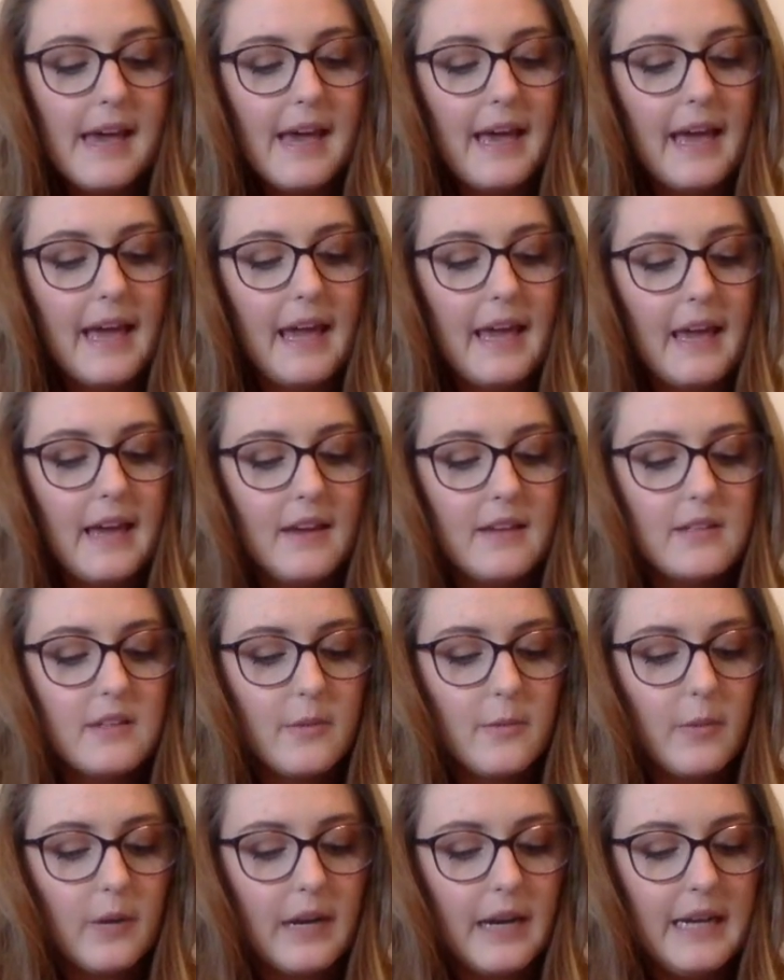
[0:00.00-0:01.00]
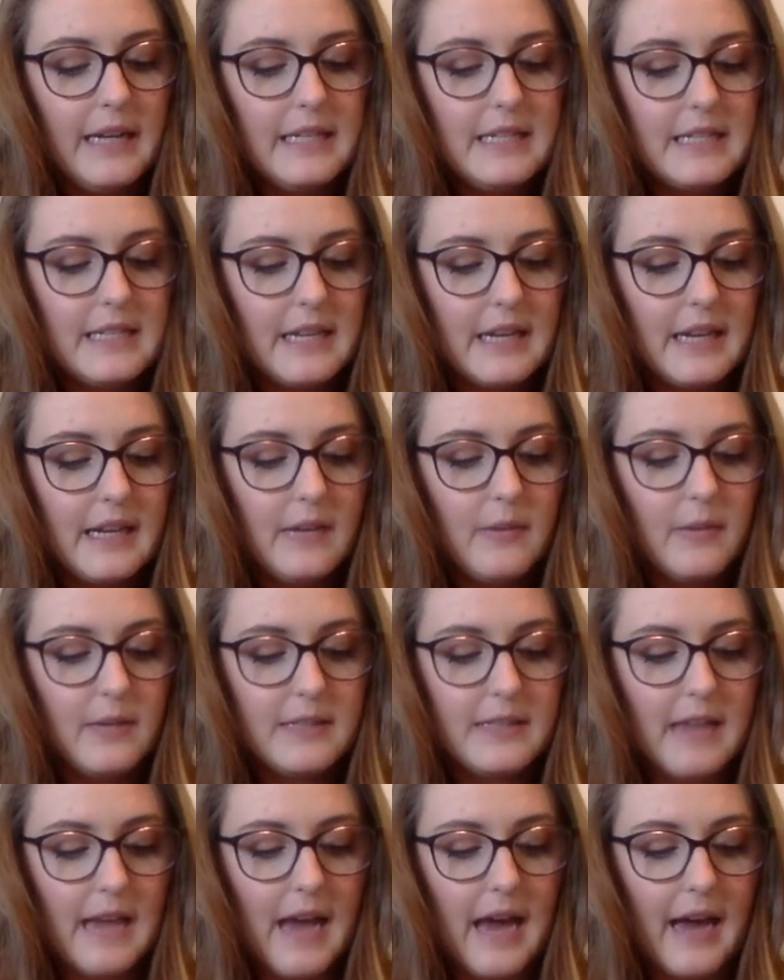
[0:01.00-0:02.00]
And what I did was
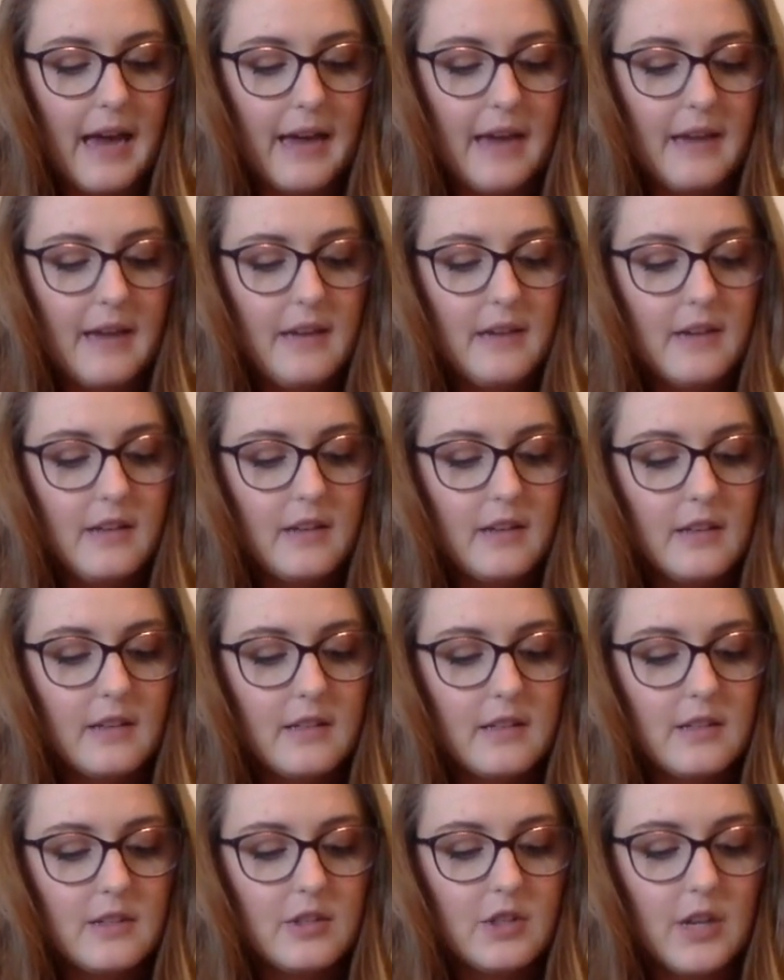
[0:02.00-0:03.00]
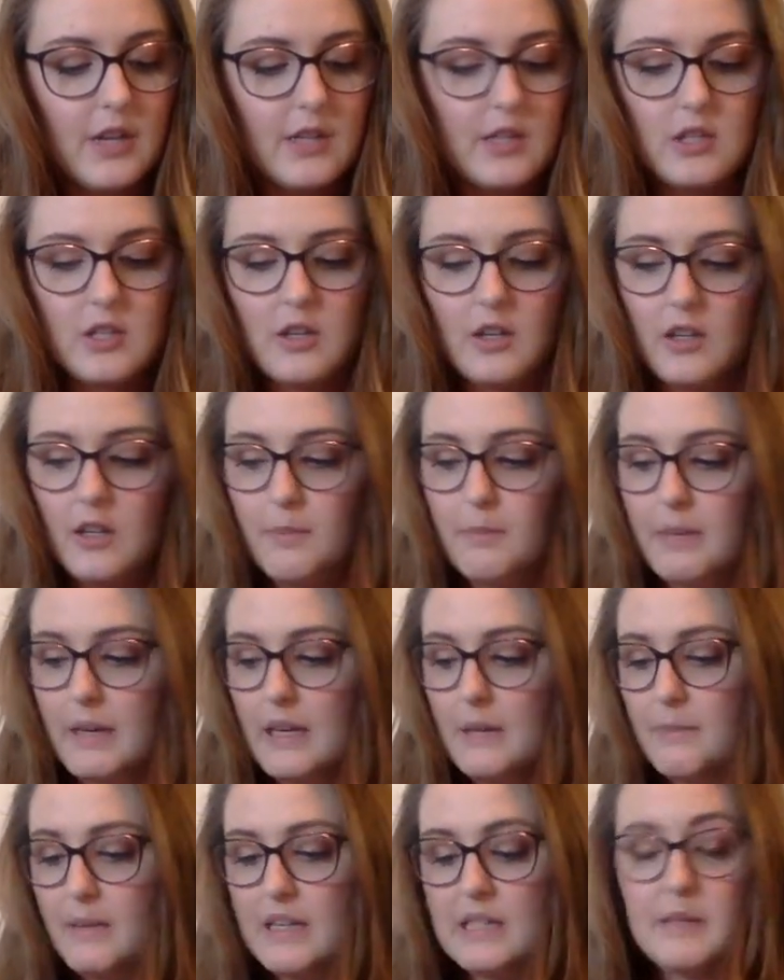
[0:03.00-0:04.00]
I just took a
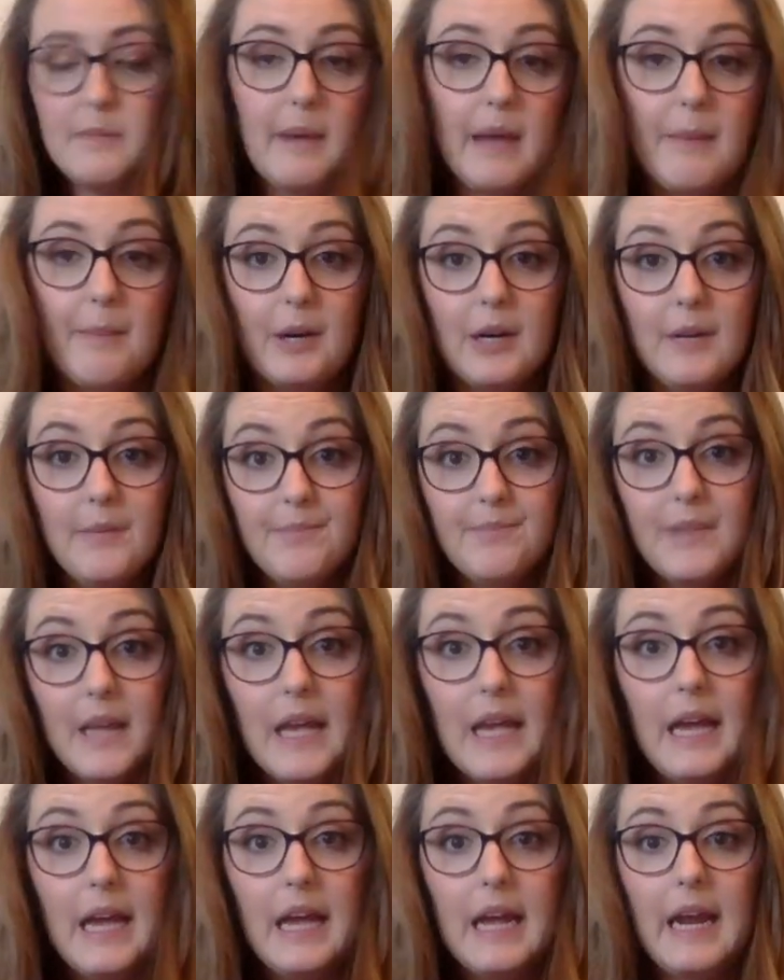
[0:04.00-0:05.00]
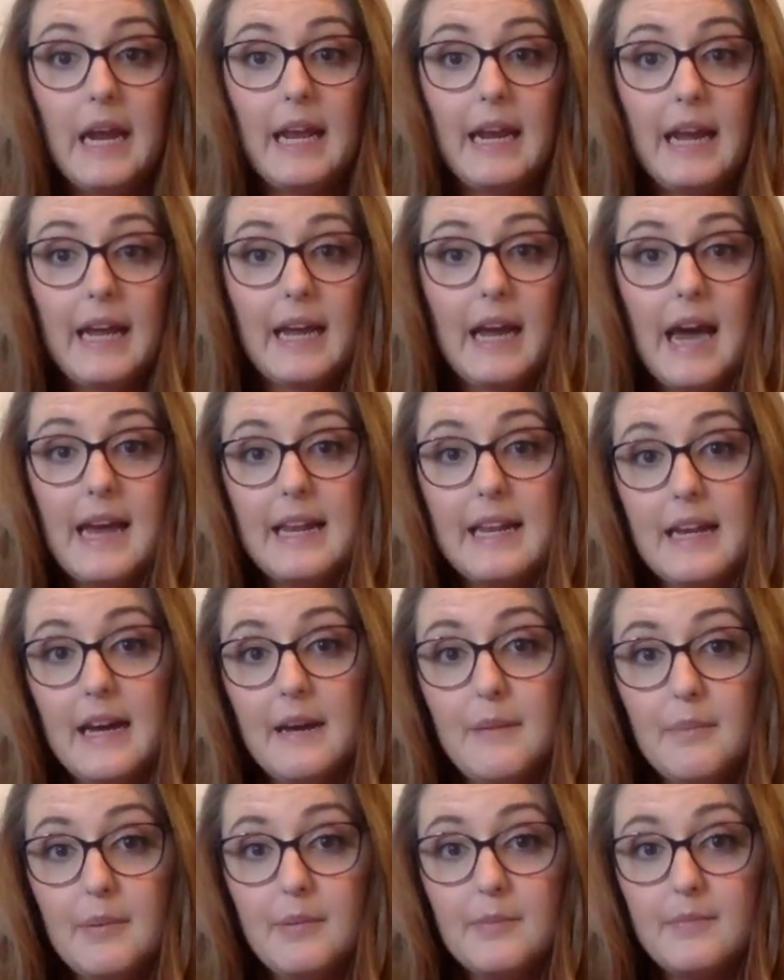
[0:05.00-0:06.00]
big piece of paper and I cut it up
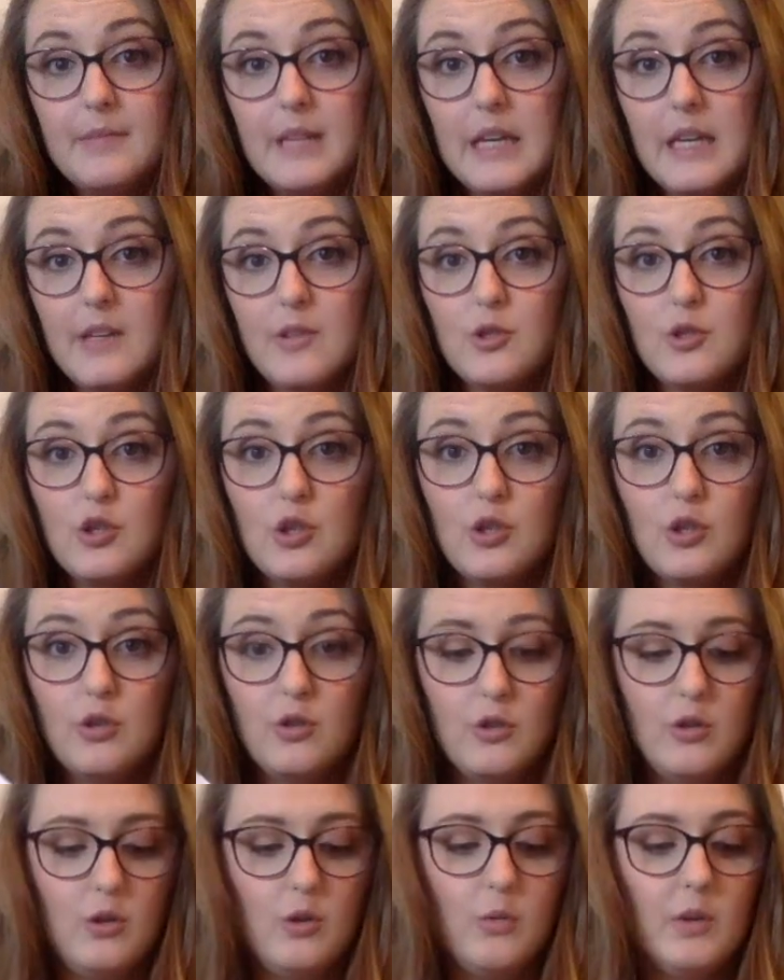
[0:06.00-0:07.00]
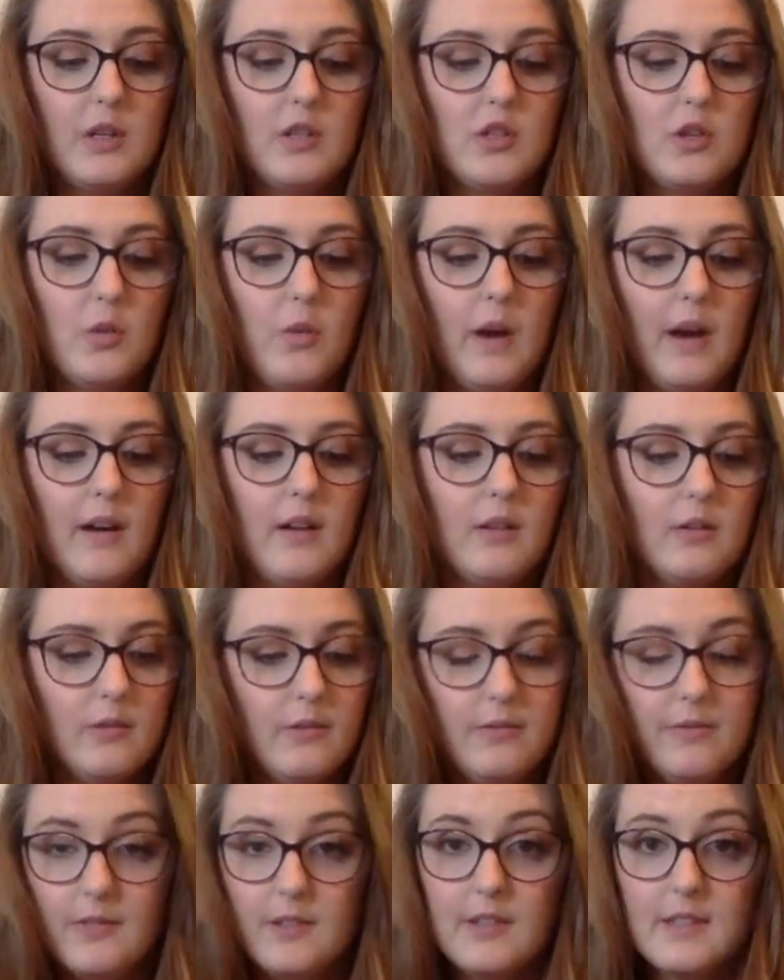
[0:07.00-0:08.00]
into 12
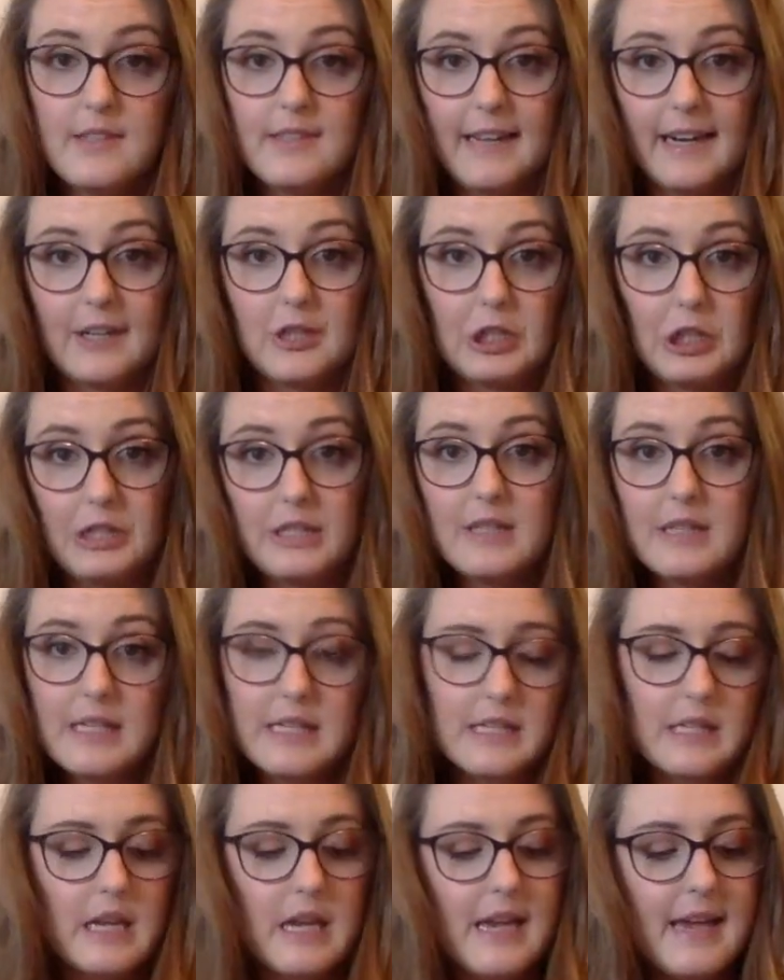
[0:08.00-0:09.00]
sections.